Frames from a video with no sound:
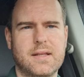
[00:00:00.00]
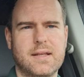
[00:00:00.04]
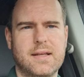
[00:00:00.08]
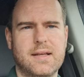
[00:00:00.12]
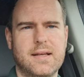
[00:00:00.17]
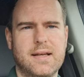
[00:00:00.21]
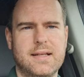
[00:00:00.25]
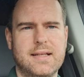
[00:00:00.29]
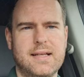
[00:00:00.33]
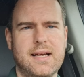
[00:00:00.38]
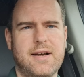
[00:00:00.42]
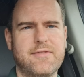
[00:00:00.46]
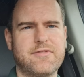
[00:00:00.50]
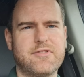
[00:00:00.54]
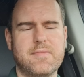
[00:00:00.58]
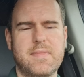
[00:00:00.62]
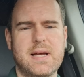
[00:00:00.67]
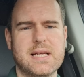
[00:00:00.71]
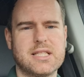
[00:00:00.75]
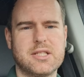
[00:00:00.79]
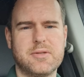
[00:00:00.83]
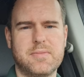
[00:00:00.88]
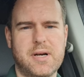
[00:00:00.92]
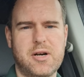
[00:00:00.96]
and you have to
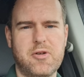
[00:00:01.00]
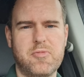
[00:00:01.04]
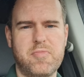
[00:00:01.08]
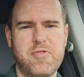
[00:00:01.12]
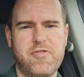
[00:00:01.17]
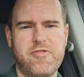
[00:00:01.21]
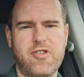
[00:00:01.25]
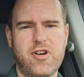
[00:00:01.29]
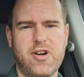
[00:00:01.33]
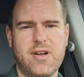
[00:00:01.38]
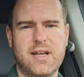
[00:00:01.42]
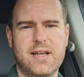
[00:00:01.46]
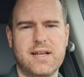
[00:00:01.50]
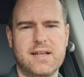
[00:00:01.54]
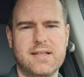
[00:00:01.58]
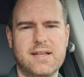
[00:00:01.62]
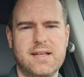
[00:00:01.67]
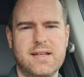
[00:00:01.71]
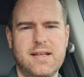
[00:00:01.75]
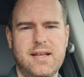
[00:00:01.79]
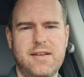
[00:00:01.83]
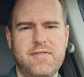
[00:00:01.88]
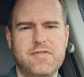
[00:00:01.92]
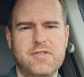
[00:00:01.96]
mess about before you can
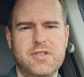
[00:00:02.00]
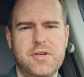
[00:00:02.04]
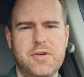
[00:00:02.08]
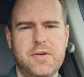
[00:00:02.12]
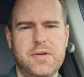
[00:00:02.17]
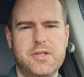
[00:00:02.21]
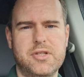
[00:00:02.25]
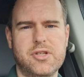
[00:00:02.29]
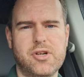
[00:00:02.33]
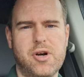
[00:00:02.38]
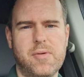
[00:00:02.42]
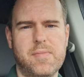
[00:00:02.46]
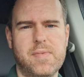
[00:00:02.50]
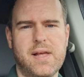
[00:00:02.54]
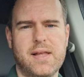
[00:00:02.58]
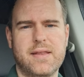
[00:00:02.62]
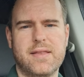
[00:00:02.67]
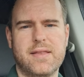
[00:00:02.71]
even do your job.